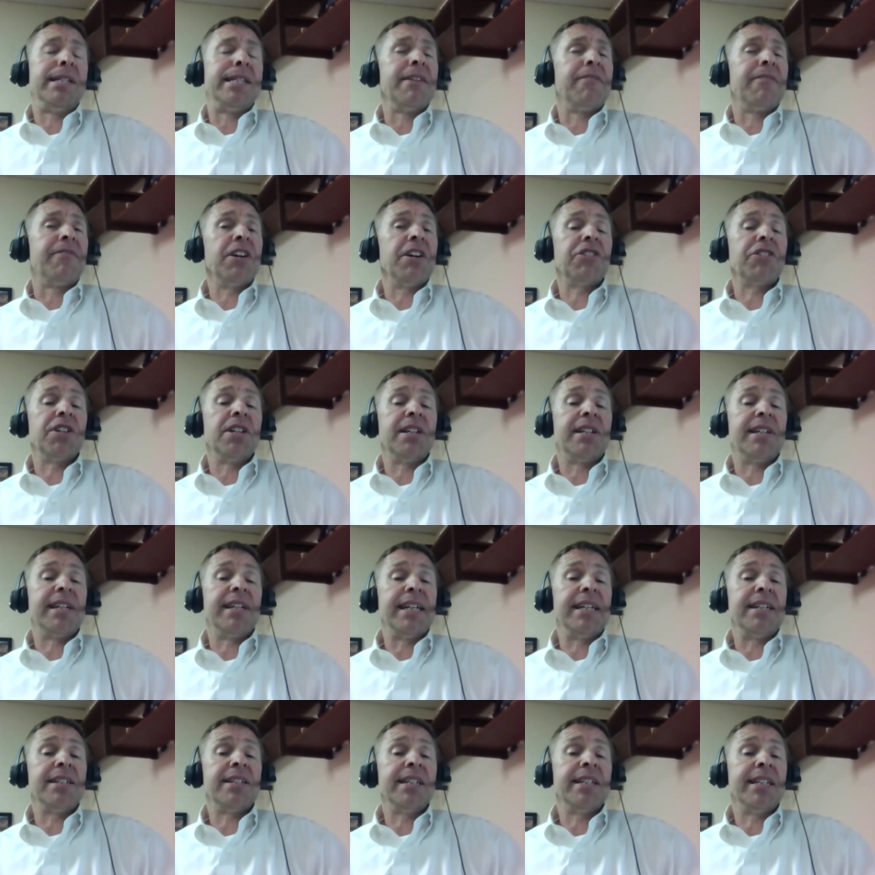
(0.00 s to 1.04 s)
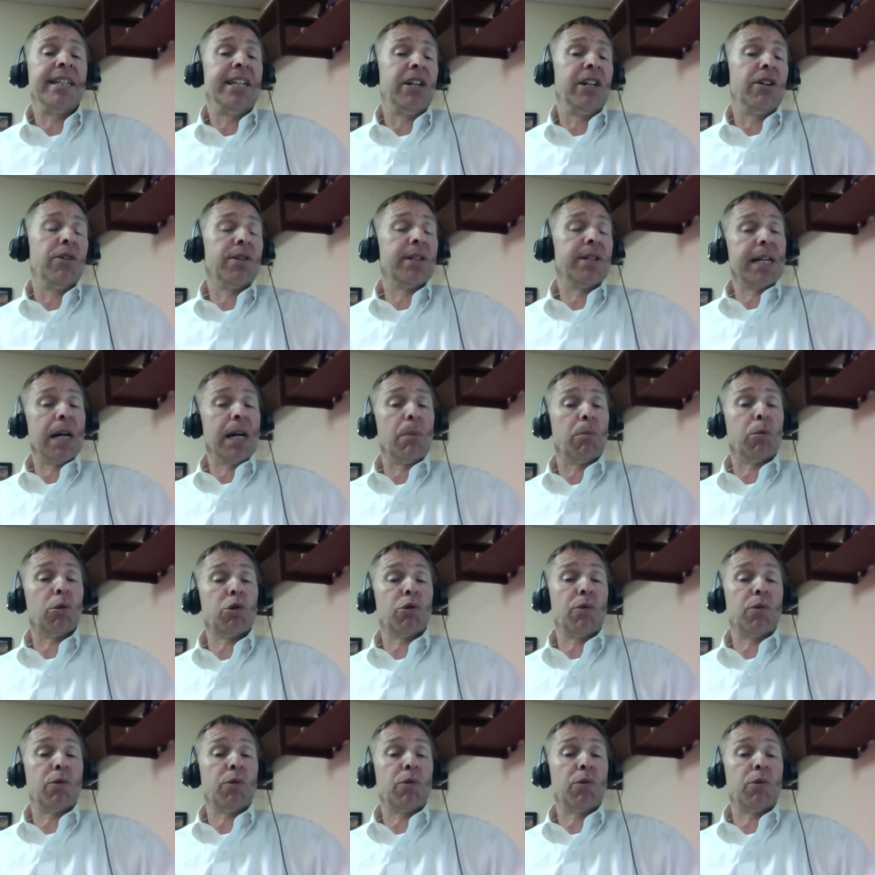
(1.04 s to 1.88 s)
deficiencies. Here's a couple